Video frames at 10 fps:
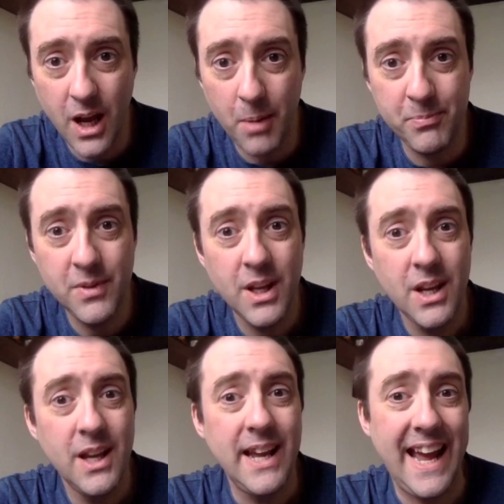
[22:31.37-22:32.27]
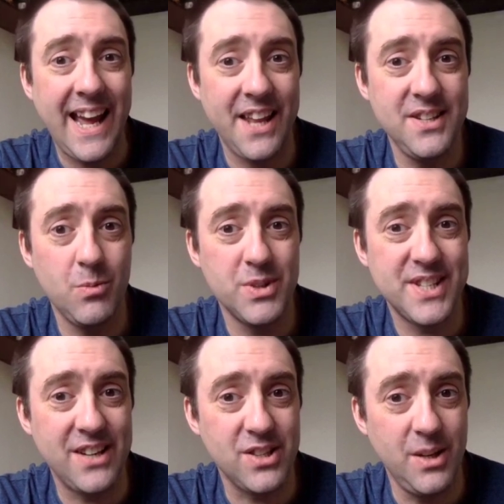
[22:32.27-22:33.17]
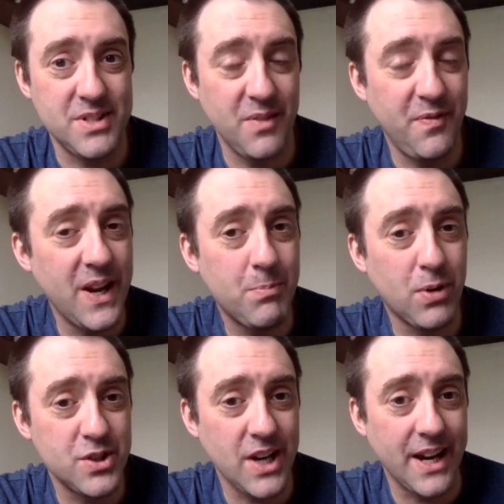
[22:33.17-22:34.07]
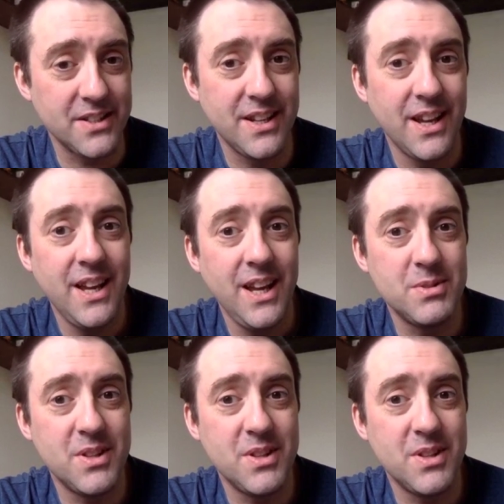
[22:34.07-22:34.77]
and it was actually it was the Fig project.